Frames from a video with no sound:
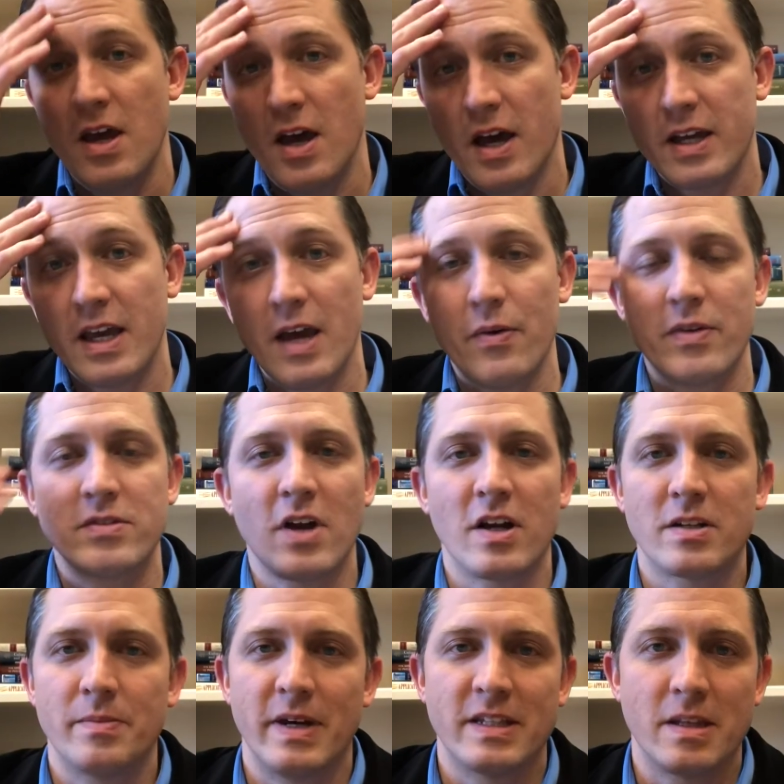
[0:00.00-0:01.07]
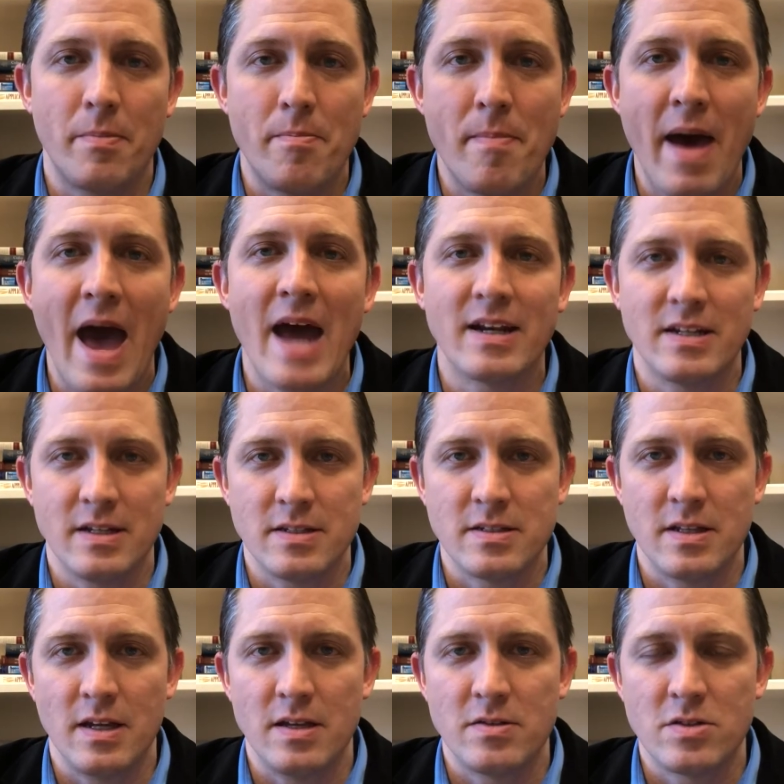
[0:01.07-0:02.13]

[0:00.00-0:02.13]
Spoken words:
Again, we talked about the madness that